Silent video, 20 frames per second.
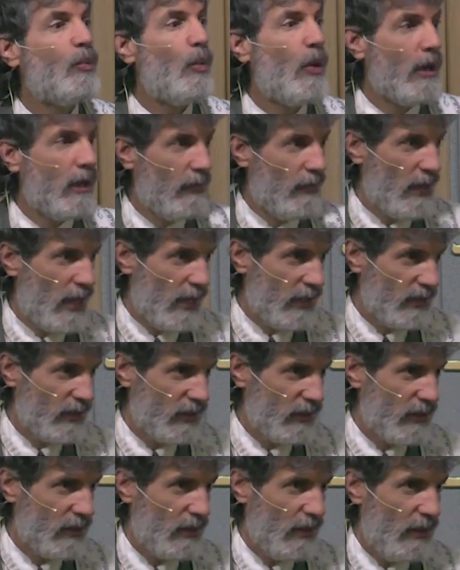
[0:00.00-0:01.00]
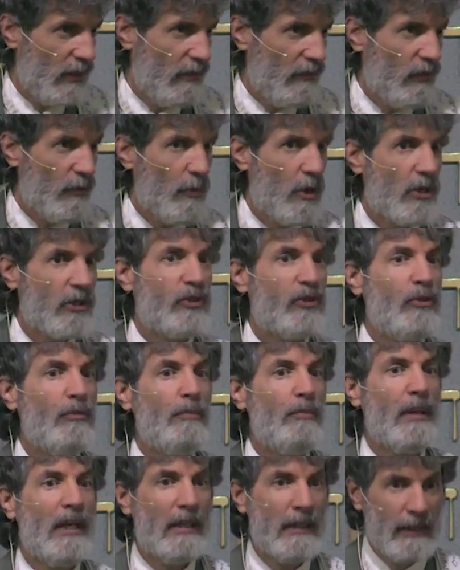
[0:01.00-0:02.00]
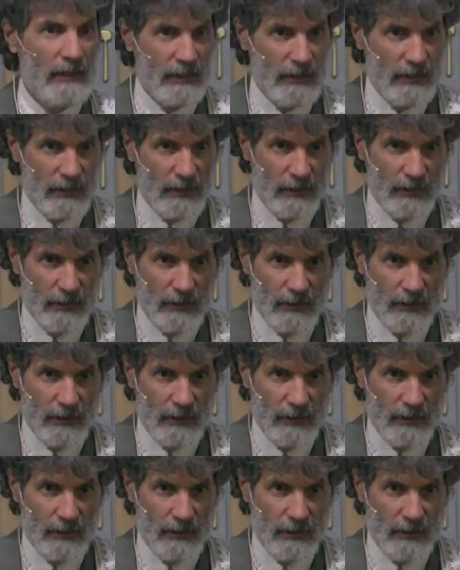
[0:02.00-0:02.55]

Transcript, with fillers: one of us from our stupidity.